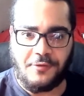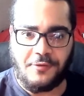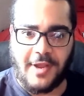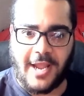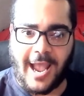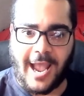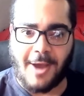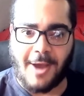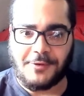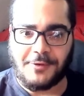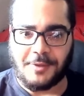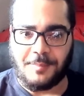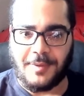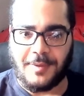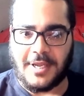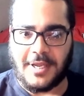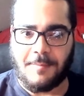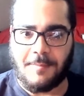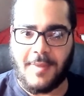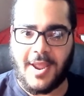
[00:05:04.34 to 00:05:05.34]
how to
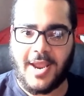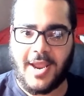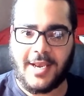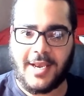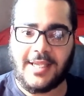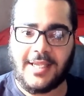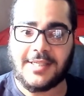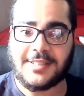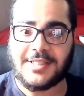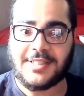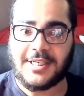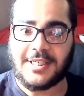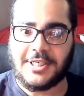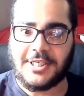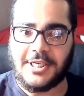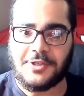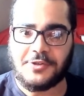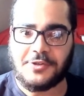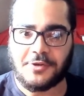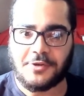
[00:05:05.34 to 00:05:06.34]
be a man. He is a
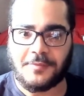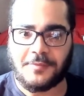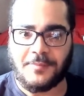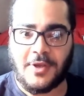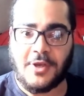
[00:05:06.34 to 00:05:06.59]
teacher.